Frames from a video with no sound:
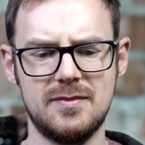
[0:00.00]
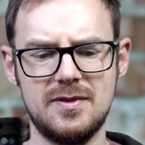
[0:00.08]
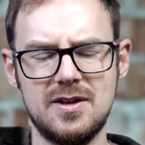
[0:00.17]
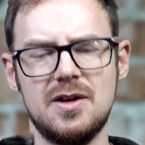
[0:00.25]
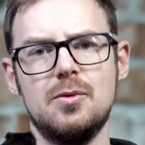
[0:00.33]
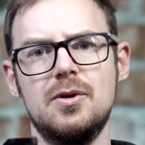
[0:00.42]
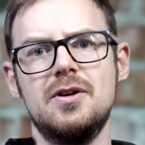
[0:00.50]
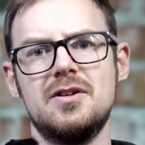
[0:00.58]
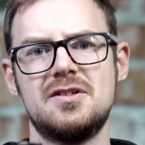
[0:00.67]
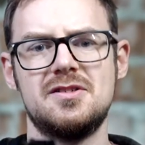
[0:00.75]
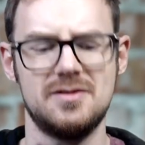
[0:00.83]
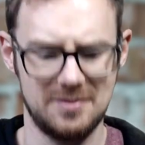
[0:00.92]
That
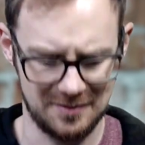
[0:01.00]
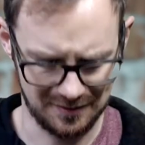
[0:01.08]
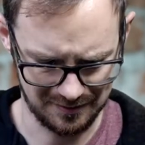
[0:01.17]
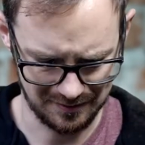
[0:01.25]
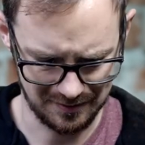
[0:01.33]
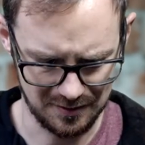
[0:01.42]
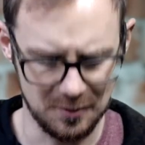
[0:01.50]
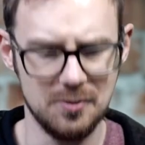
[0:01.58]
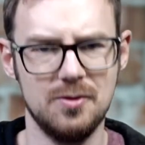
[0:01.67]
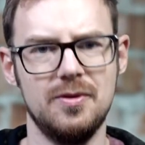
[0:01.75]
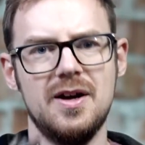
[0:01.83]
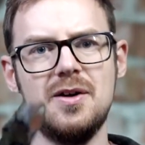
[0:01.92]
works.
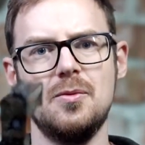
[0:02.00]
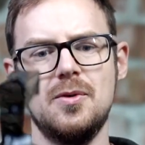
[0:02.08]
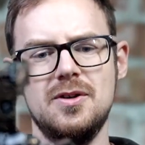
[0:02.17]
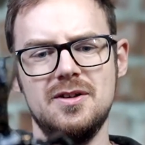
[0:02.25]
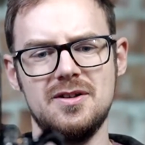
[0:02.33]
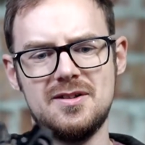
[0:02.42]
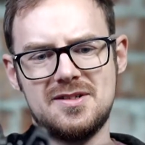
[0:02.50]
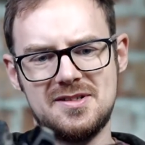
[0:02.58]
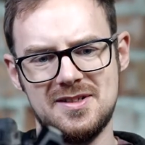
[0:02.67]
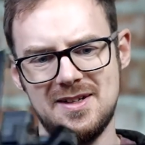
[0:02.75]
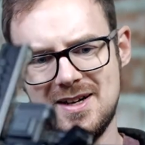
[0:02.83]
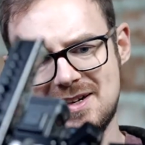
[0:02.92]
Oh, that
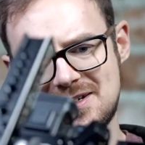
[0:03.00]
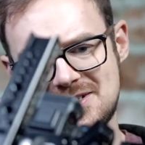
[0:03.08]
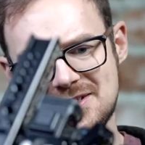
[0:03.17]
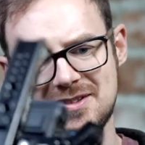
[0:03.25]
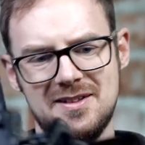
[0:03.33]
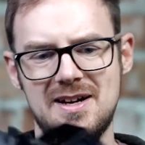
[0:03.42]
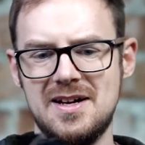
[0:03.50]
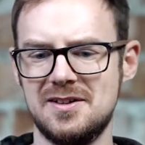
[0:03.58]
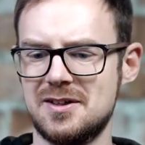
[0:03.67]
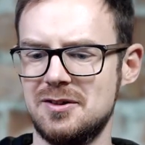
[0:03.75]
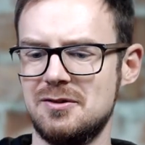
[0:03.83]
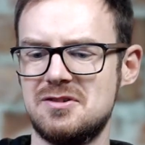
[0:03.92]
works. Excellent. And I
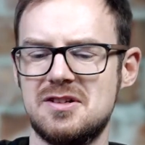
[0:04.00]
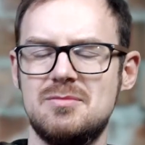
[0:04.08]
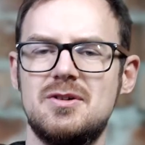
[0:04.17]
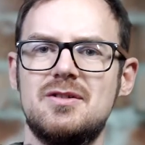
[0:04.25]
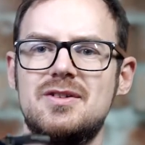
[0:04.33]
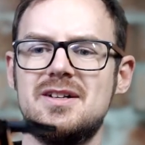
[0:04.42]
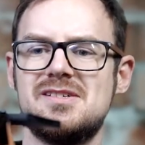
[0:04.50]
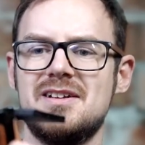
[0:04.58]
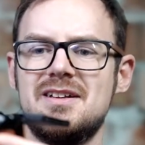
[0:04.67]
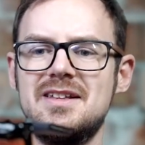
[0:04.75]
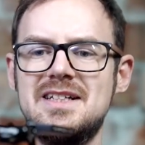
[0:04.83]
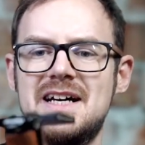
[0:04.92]
can also move it
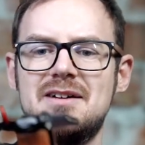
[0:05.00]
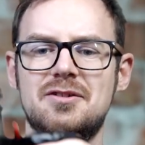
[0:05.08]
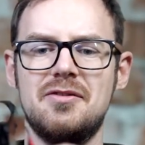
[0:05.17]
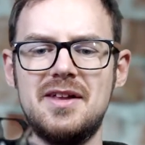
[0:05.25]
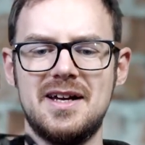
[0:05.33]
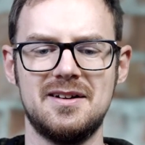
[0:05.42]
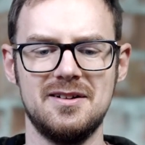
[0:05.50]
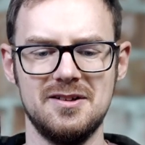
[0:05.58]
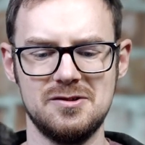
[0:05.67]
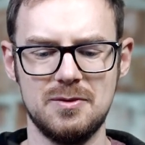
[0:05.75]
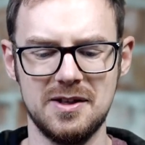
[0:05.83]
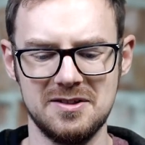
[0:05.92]
slightly down on the handle
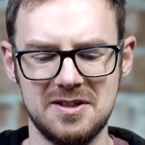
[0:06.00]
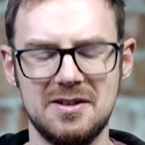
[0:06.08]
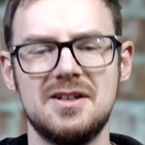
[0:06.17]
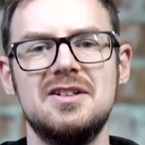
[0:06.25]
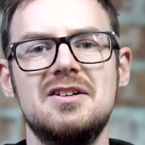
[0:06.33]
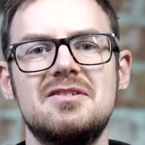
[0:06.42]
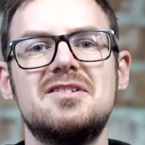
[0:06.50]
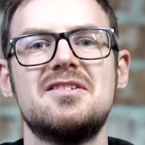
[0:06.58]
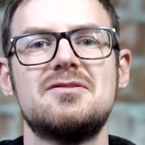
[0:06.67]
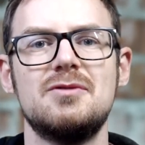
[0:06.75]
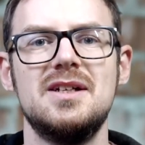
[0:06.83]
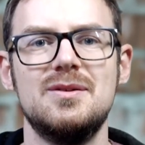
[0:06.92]
as well, so you can use the
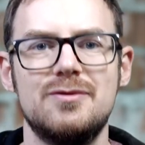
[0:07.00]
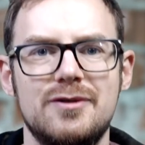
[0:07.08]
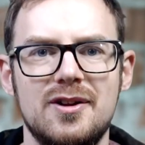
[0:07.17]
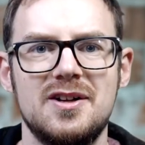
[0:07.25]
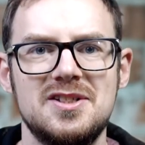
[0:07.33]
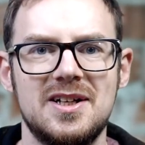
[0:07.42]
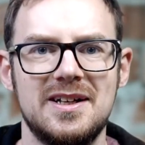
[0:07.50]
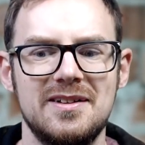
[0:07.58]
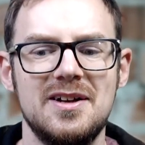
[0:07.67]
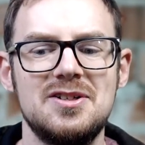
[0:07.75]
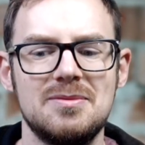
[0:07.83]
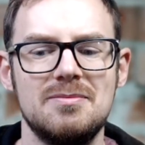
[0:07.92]
screen in full
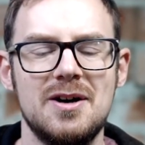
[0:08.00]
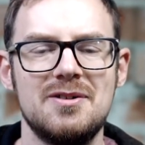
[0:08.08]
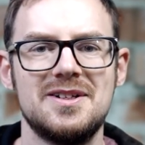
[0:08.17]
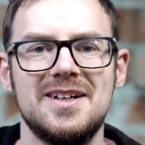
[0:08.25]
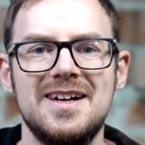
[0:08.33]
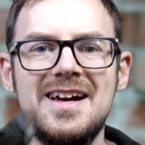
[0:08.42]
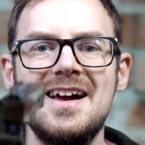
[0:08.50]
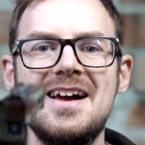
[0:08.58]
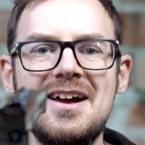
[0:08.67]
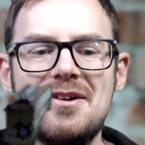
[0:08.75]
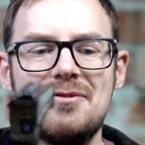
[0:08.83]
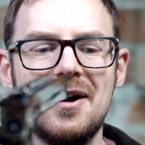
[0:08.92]
articulation mode.
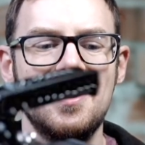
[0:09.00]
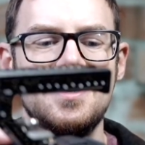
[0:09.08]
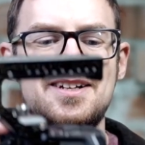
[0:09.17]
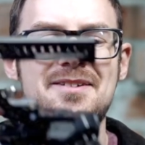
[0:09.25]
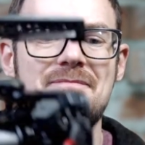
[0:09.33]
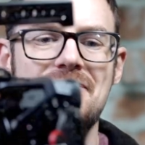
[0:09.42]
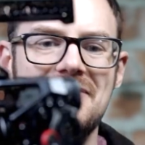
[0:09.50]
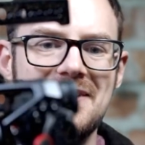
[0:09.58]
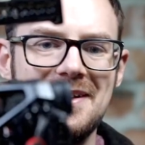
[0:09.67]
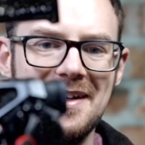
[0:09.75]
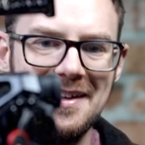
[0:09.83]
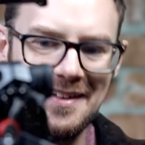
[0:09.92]
Right,
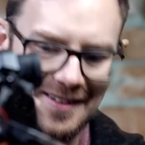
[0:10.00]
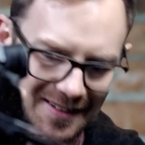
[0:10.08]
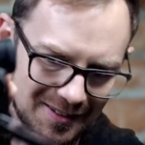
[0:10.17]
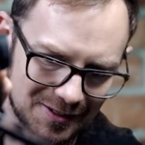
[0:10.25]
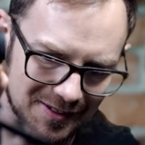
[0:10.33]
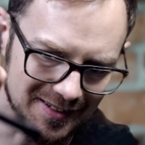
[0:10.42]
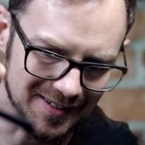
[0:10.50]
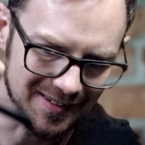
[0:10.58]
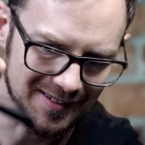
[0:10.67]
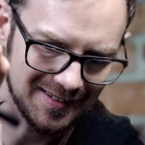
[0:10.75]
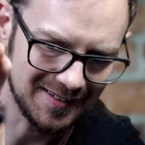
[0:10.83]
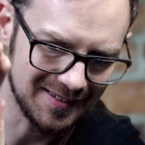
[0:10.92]
yeah, look at that.
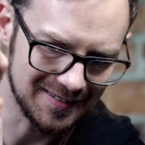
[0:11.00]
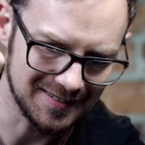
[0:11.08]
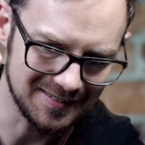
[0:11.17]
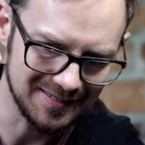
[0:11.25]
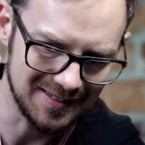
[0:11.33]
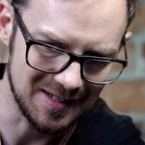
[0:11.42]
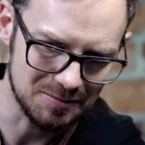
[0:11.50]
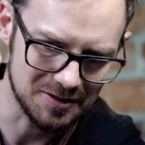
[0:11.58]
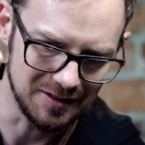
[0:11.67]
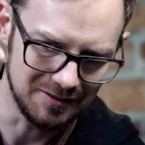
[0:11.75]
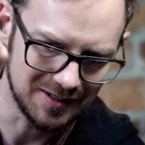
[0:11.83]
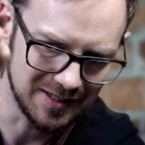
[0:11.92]
Absolute